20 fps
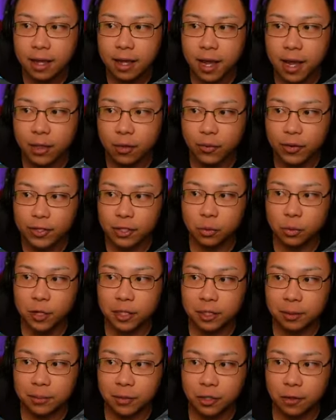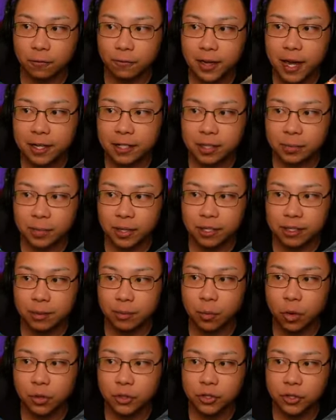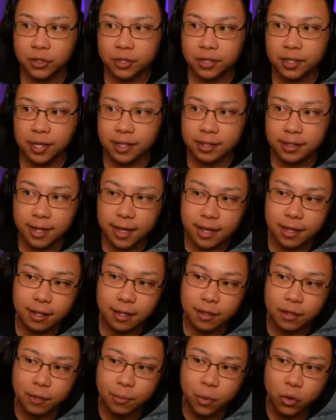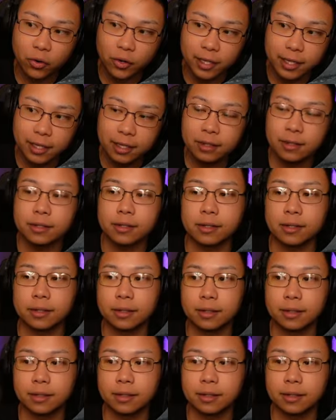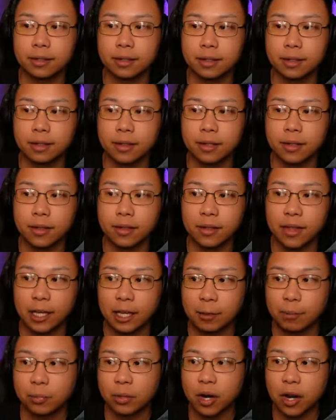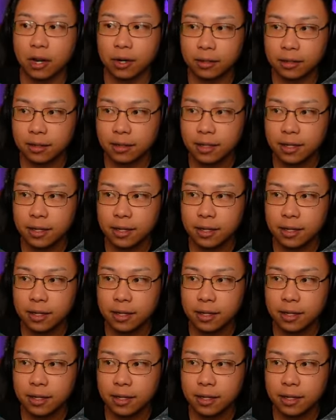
And the reason you want them to go fast is because the more turns they take, the more heals they can proc.